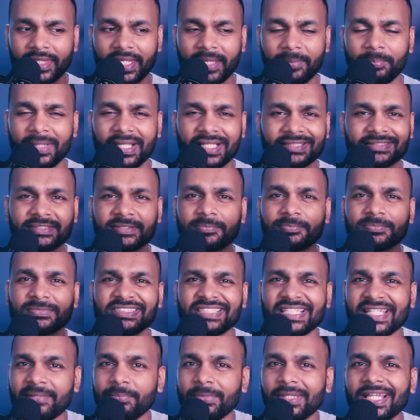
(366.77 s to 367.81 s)
they made some
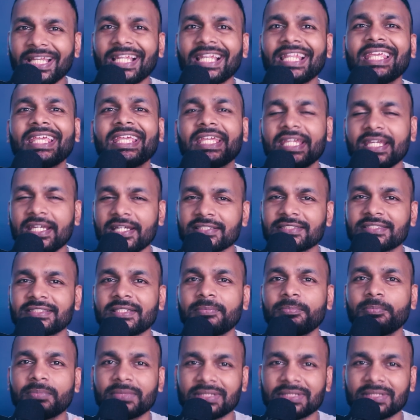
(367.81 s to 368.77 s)
seemingly innocent